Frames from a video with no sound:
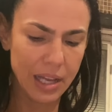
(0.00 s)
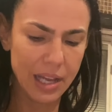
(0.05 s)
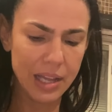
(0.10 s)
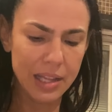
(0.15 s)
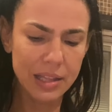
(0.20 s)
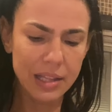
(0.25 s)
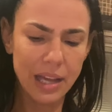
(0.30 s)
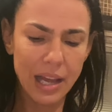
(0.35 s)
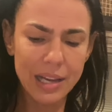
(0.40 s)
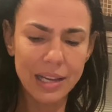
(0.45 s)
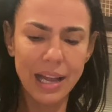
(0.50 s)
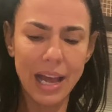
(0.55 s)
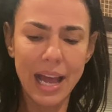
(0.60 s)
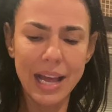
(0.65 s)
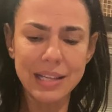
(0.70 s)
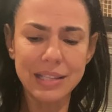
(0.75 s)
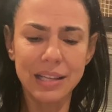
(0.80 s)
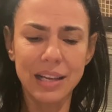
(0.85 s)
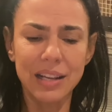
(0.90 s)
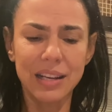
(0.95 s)
And, and
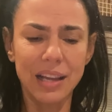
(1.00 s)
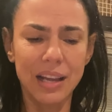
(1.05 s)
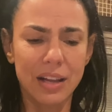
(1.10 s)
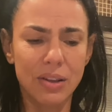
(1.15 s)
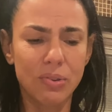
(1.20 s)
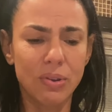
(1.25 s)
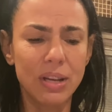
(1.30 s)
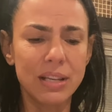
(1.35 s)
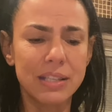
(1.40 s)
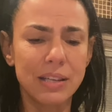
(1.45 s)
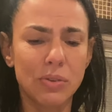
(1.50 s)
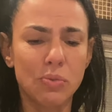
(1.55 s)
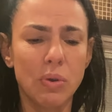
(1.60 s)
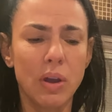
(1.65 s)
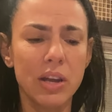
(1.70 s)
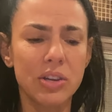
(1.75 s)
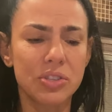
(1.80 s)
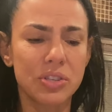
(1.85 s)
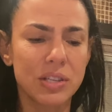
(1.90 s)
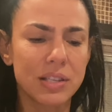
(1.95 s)
asking like crazy
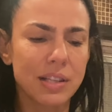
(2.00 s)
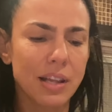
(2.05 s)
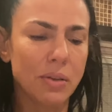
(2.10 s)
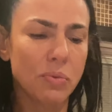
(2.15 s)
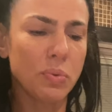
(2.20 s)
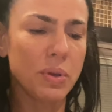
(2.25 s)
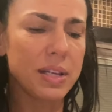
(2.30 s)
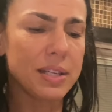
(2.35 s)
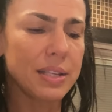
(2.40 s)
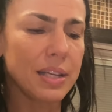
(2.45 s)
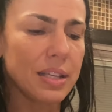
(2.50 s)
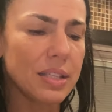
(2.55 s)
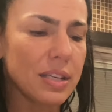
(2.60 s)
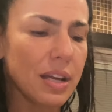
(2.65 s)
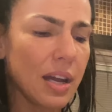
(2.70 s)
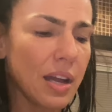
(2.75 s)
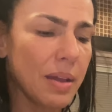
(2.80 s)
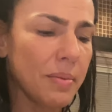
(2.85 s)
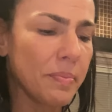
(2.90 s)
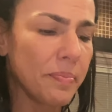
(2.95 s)
questions, like wasting
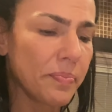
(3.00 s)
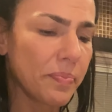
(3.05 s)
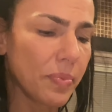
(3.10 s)
time.